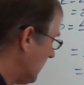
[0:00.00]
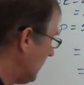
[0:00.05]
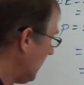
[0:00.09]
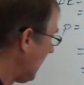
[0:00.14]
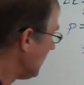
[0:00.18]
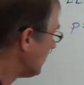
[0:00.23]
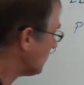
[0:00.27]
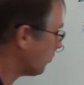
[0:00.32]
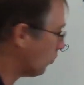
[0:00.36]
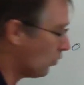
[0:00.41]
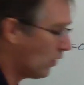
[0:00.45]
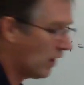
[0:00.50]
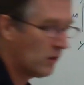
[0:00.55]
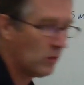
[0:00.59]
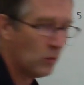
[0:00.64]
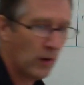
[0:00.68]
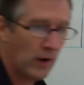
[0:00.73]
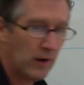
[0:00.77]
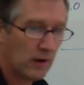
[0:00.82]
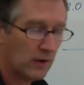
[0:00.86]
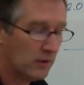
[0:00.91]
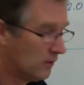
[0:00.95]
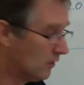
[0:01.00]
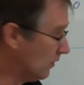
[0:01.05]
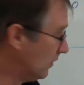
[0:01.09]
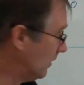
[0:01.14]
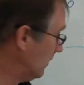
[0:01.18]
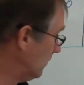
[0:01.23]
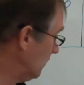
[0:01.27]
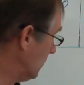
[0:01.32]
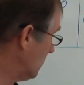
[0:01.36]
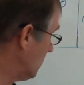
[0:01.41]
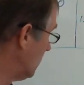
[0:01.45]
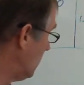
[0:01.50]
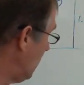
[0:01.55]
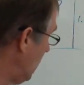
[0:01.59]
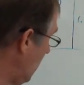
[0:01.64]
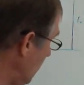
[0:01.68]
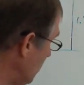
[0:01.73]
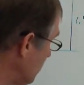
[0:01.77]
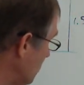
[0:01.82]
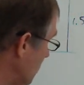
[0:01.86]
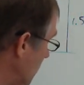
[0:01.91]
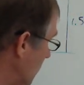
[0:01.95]
That's one way to do it. You could
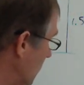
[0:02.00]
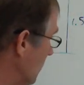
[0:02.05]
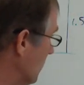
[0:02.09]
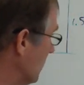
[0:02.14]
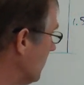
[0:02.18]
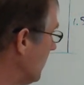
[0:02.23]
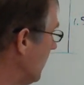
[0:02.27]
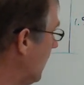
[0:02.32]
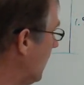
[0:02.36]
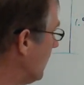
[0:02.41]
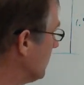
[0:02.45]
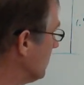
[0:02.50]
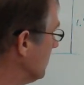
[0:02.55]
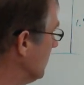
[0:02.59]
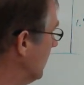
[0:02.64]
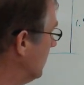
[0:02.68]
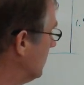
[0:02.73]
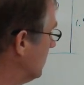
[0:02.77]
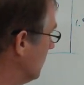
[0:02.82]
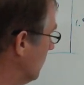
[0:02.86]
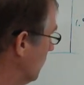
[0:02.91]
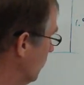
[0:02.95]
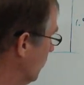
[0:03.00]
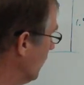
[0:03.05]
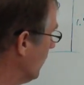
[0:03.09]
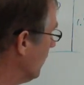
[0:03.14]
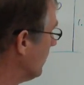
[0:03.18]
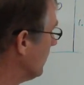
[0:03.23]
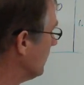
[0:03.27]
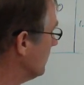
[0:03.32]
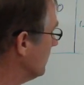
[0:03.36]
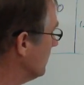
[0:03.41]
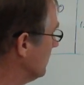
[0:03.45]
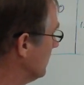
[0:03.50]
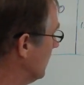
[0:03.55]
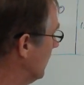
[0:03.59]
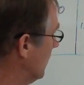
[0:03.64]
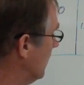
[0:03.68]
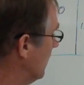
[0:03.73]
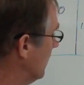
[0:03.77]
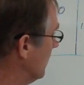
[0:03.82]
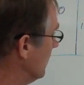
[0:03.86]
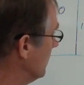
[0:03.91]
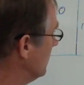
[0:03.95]
also calculate the work
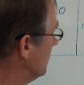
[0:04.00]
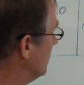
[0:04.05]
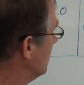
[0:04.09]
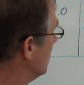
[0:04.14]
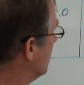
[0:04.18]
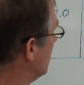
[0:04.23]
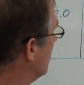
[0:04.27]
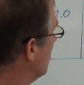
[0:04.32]
done